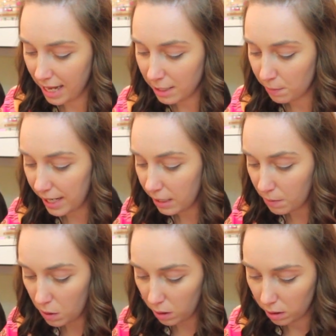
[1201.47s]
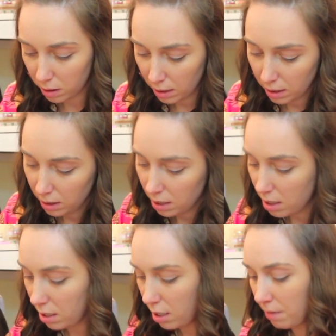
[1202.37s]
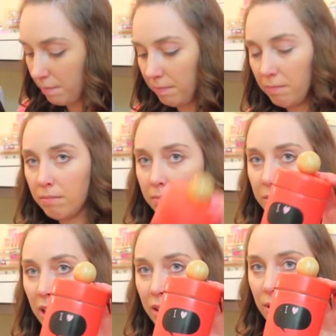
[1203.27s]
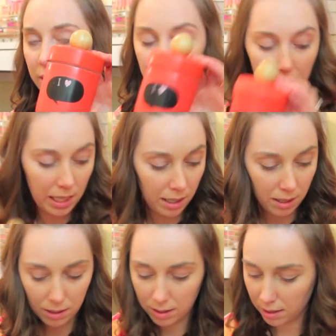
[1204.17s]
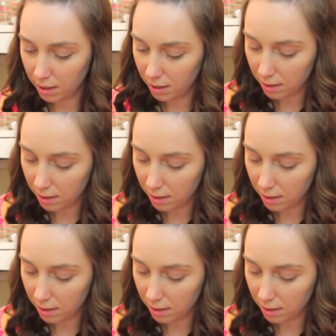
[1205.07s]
that's breakable. Um, another one of these.